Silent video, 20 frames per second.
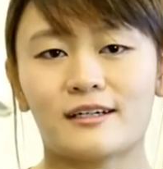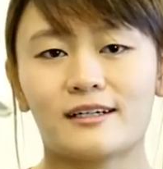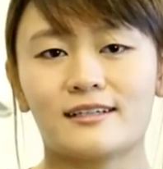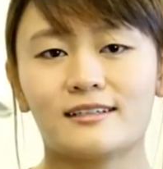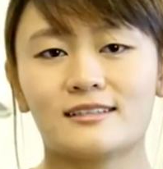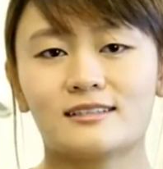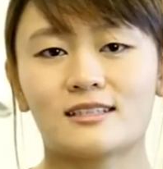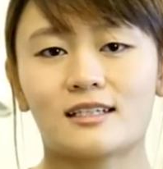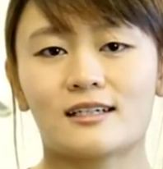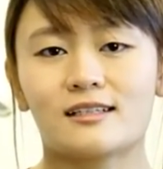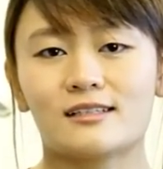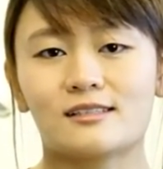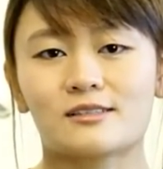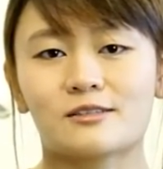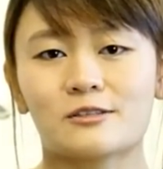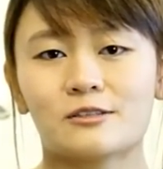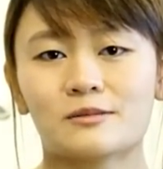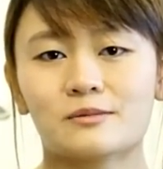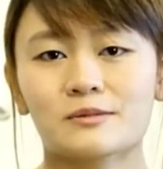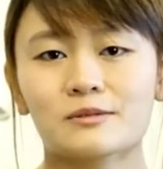my
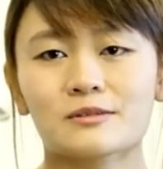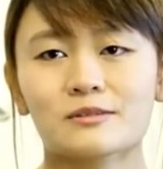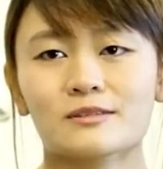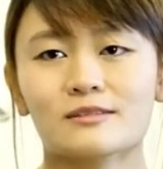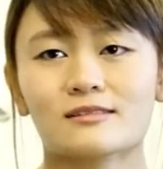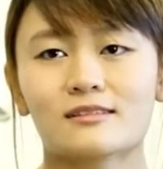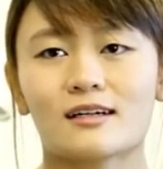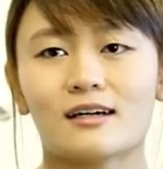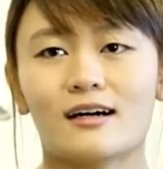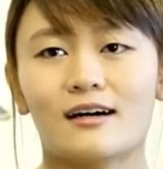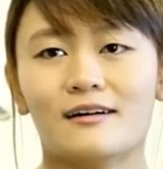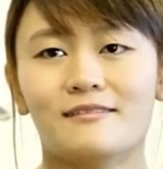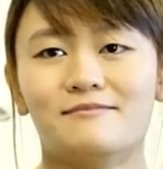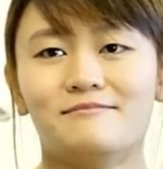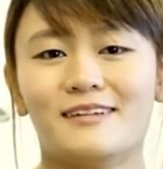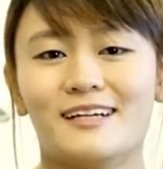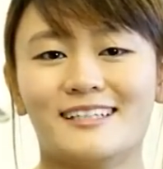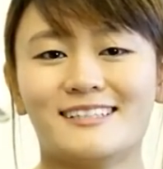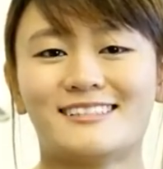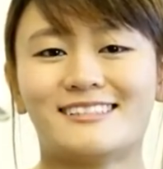Chinese herbal
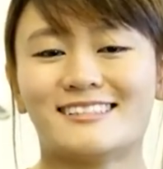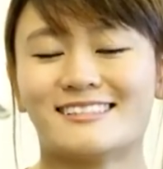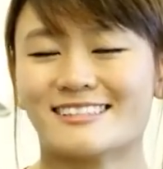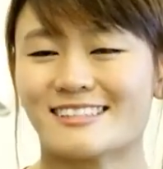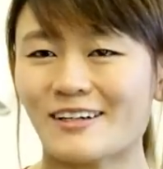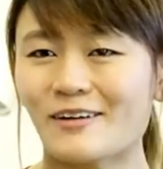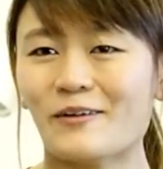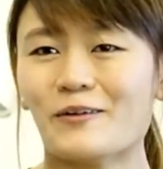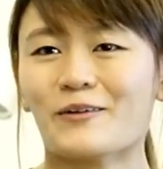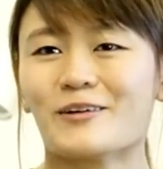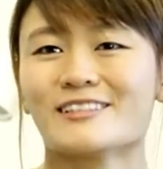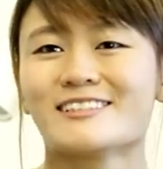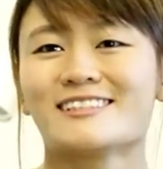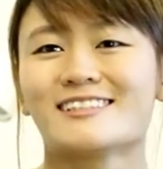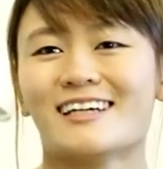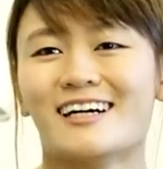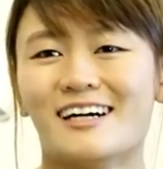medicine course.